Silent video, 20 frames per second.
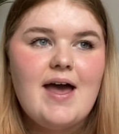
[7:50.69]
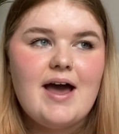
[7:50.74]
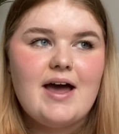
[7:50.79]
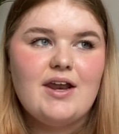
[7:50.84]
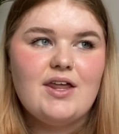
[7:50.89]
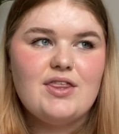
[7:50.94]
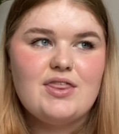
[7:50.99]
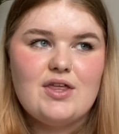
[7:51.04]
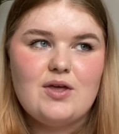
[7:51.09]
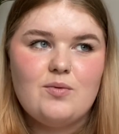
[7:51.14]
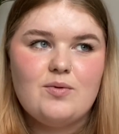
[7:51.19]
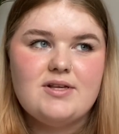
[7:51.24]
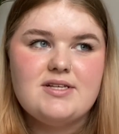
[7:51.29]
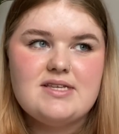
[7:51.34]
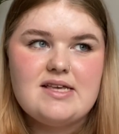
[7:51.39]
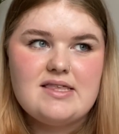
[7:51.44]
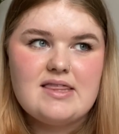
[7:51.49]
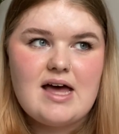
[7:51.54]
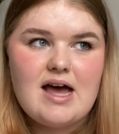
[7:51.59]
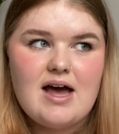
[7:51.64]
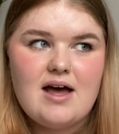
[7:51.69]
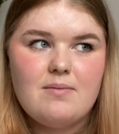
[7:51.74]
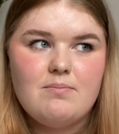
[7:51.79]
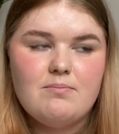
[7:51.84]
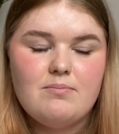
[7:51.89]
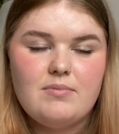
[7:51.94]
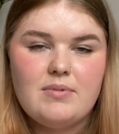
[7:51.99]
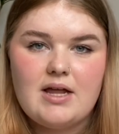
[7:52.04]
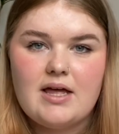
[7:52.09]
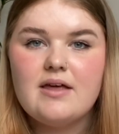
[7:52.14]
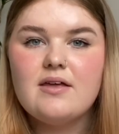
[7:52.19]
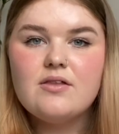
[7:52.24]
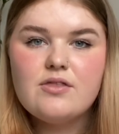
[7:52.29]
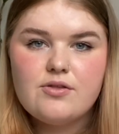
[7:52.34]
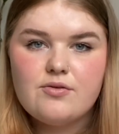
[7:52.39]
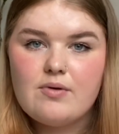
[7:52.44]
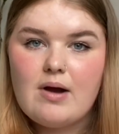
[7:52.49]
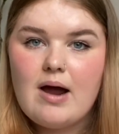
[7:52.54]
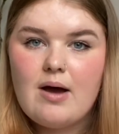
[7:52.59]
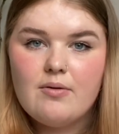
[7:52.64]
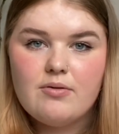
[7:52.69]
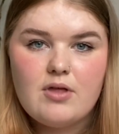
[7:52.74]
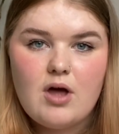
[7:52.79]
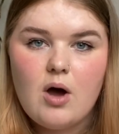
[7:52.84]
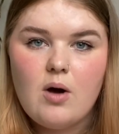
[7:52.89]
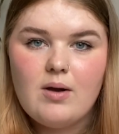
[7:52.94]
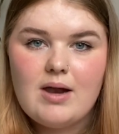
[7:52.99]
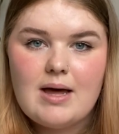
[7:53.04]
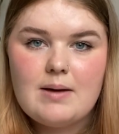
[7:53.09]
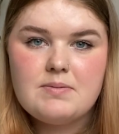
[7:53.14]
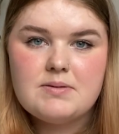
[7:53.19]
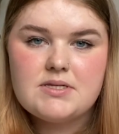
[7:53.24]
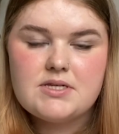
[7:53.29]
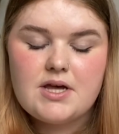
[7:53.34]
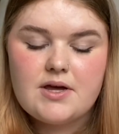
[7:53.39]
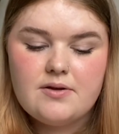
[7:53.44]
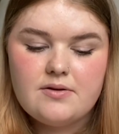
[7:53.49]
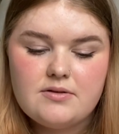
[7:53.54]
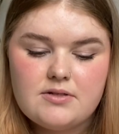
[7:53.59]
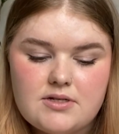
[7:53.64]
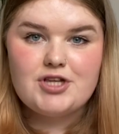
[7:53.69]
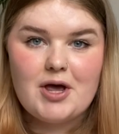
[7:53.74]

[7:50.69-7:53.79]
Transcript: and I think we see that like throughout the whole episode.